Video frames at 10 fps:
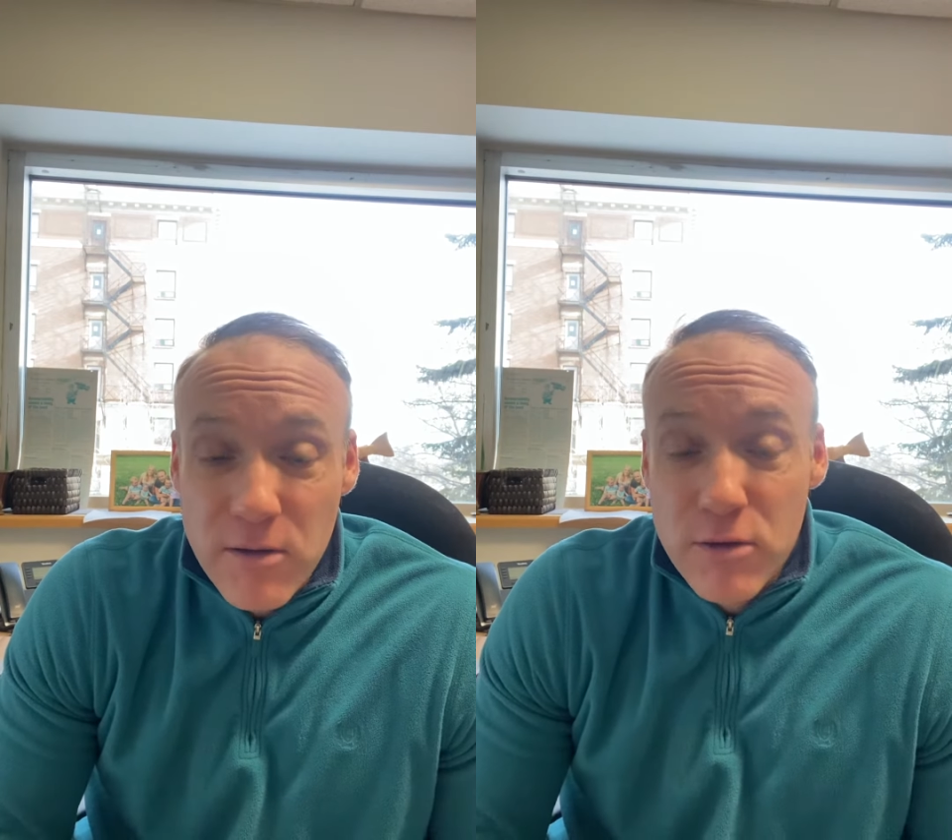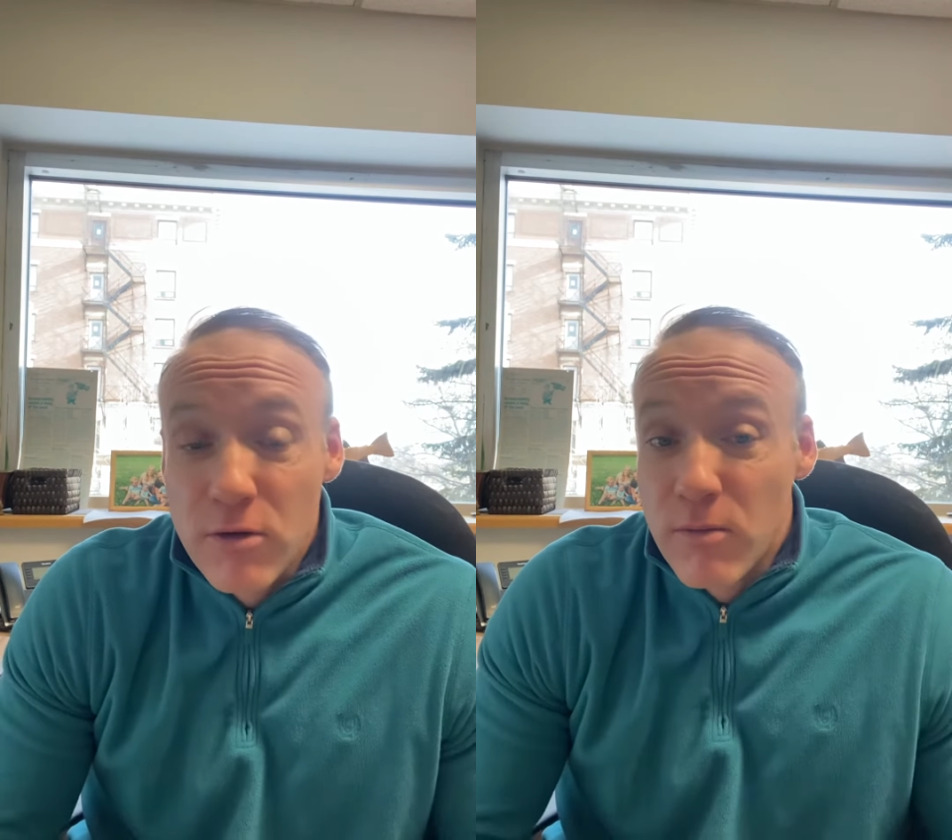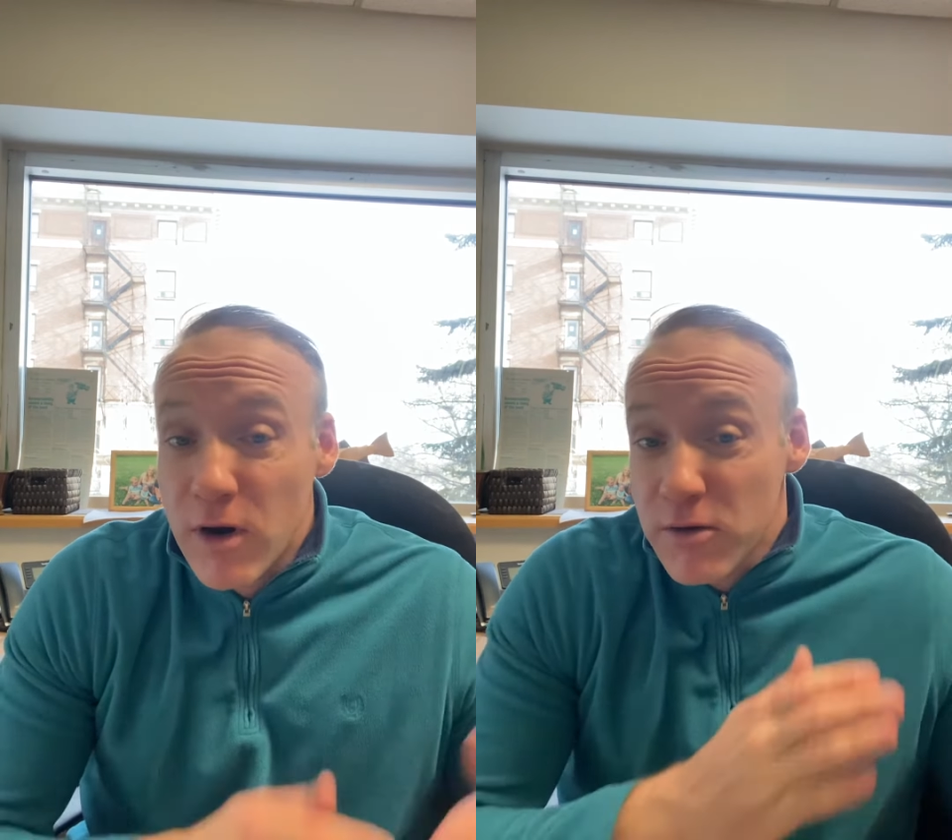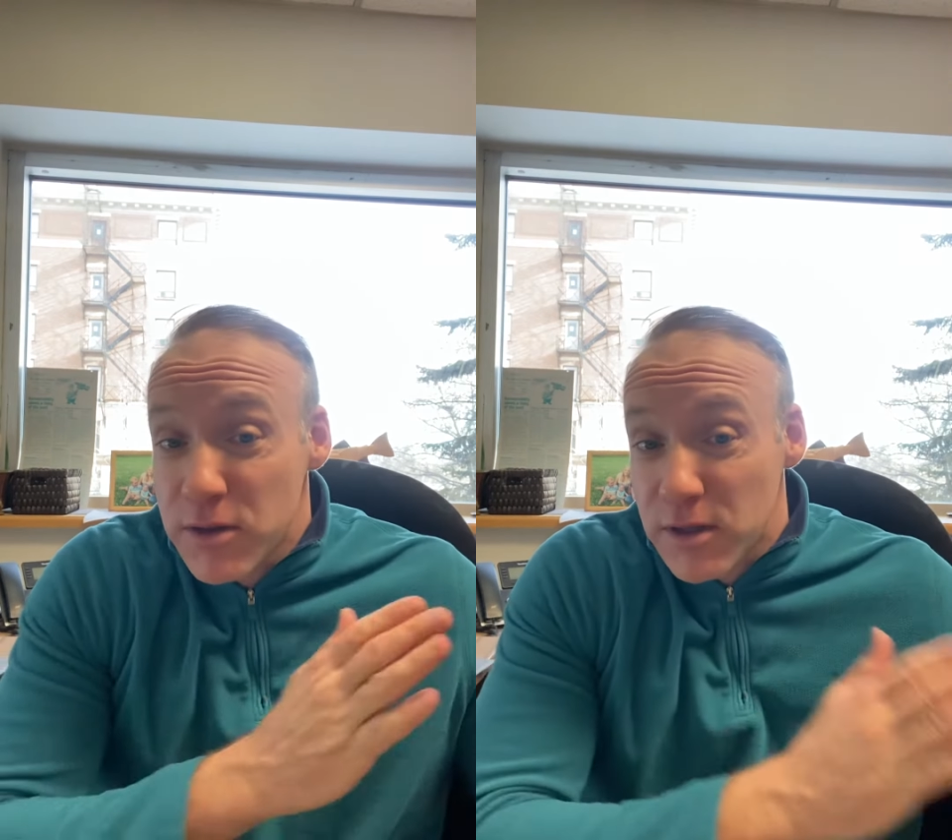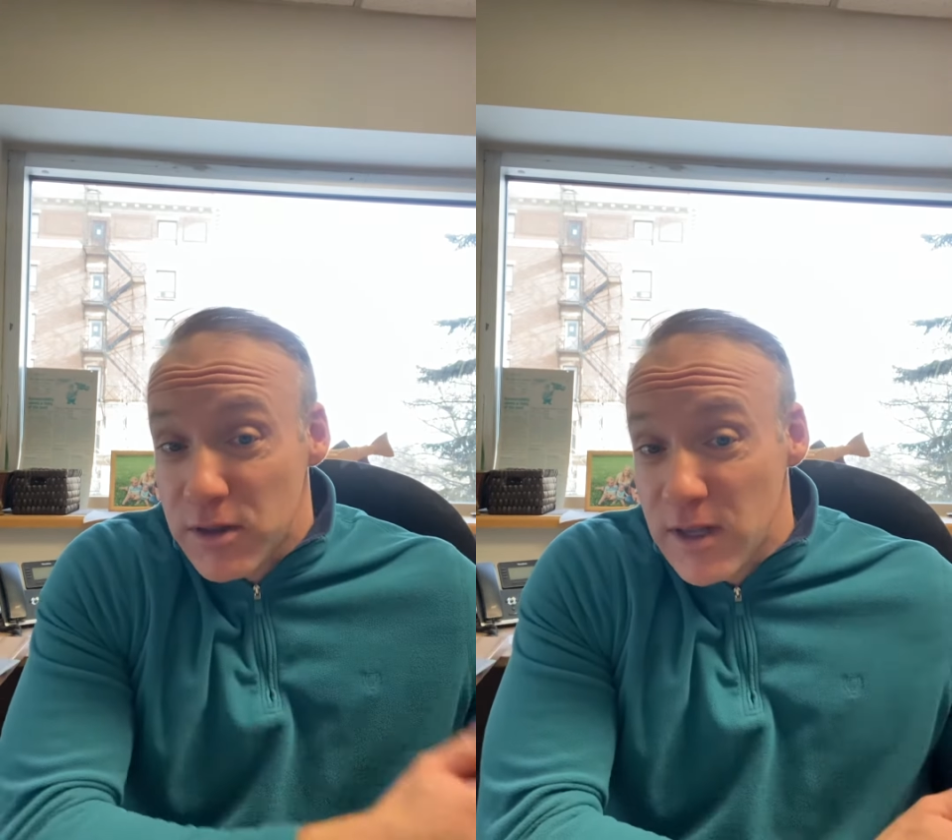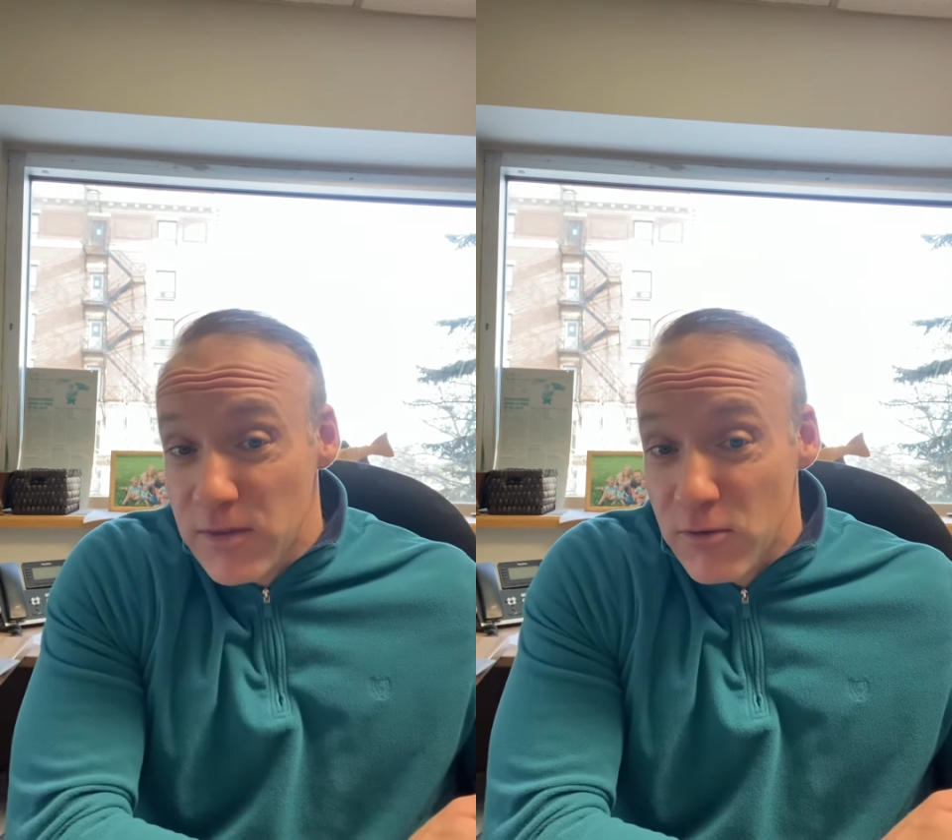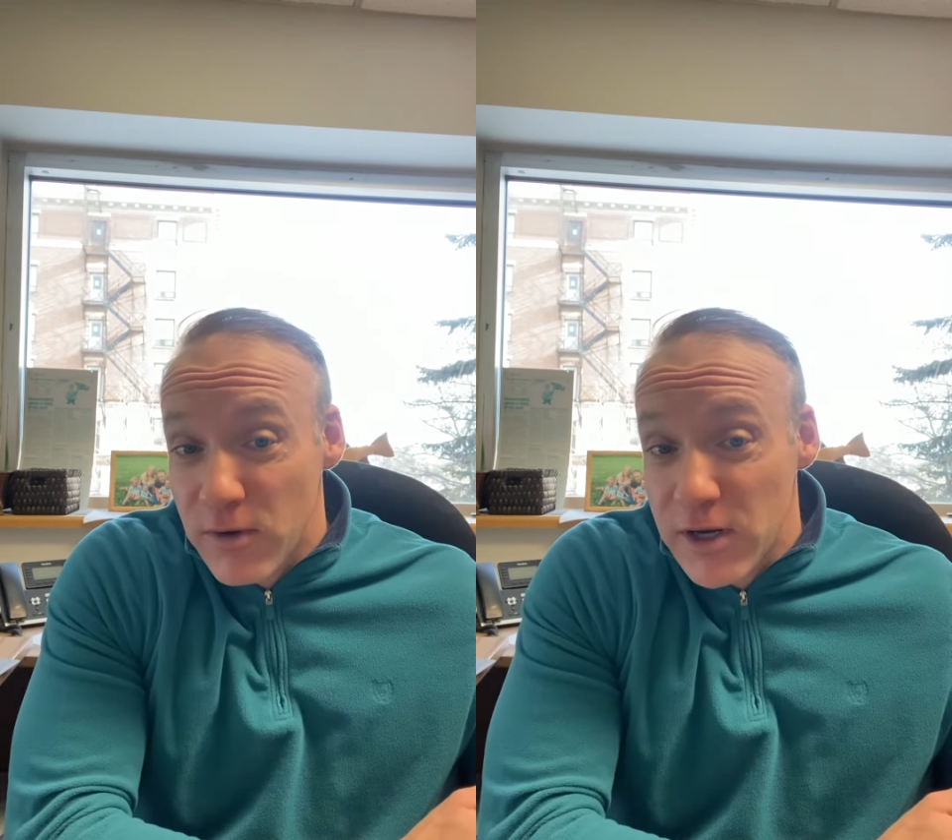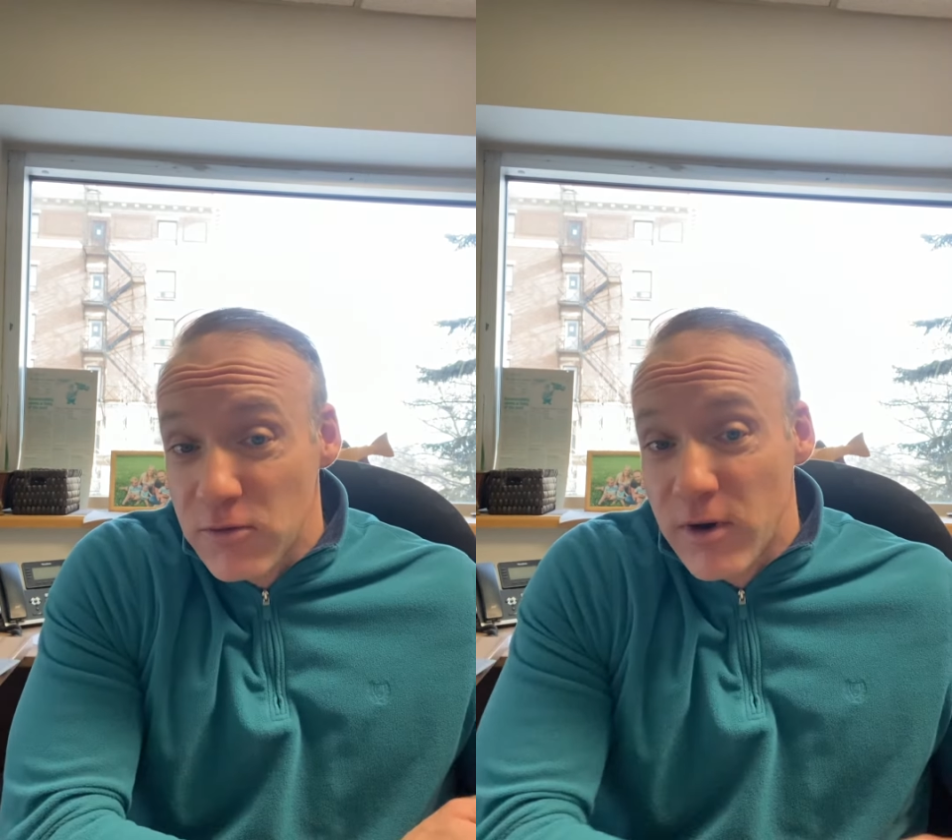so March 16th,
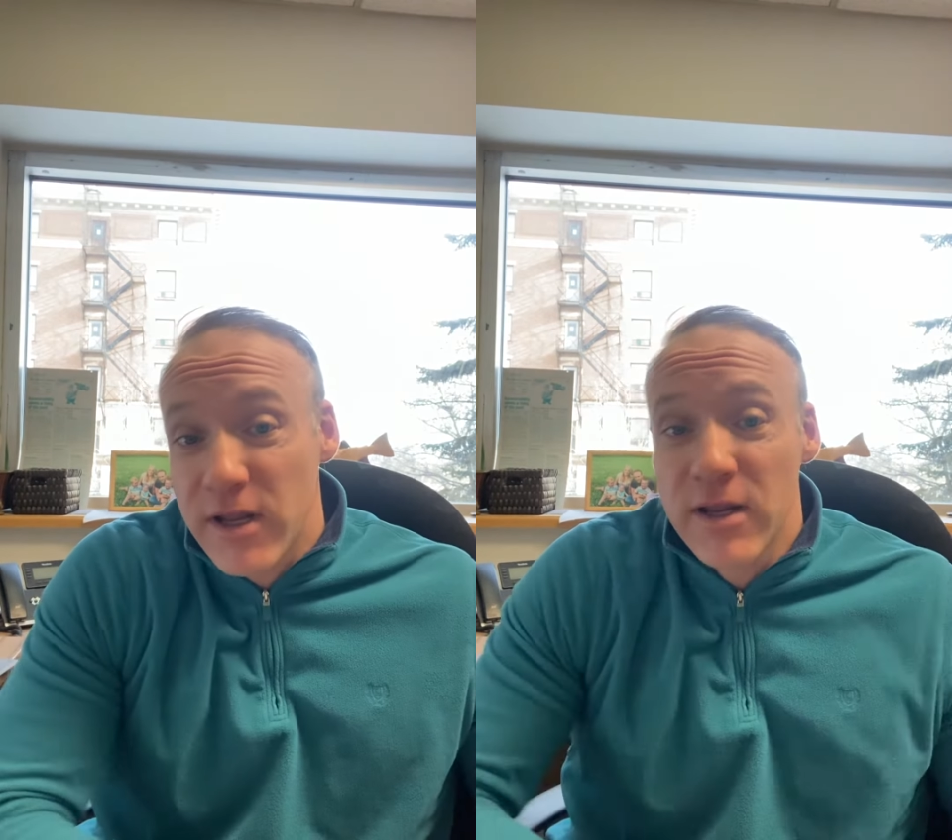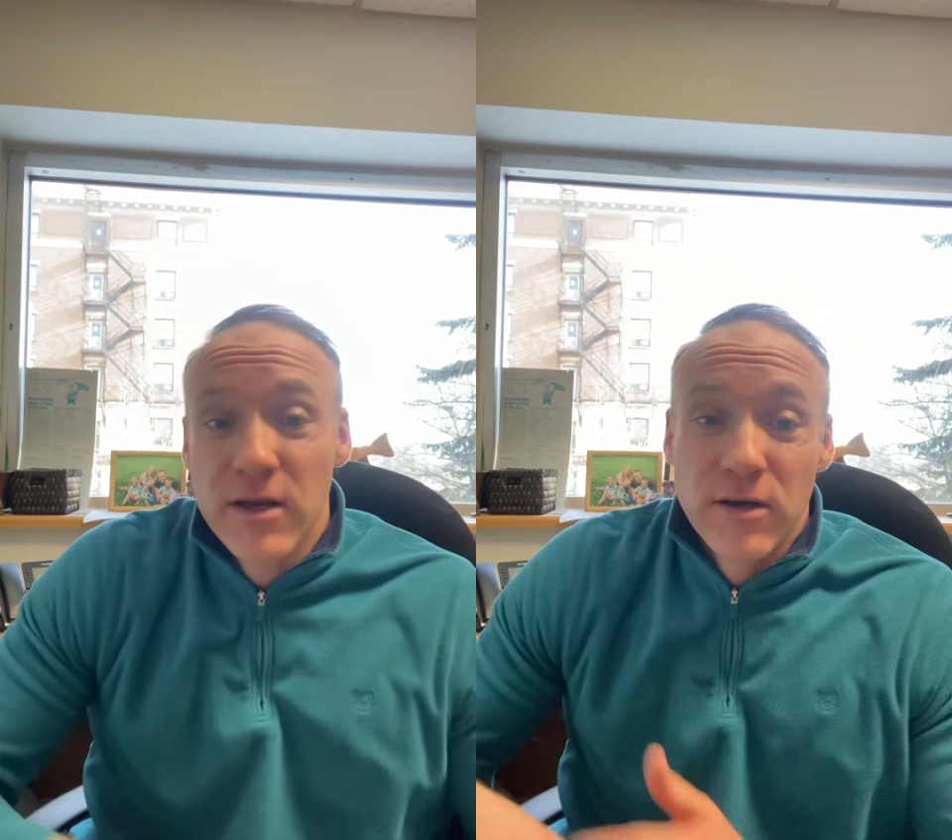2020